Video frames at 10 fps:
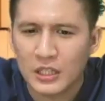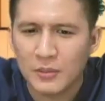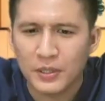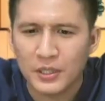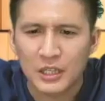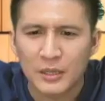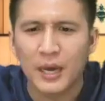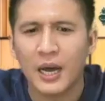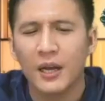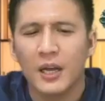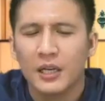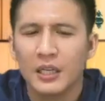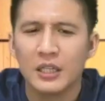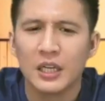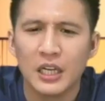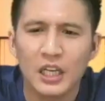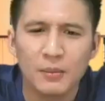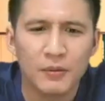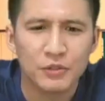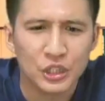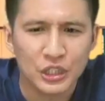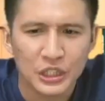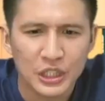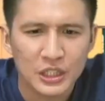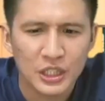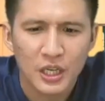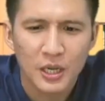the Piazepa in the name of Jesus.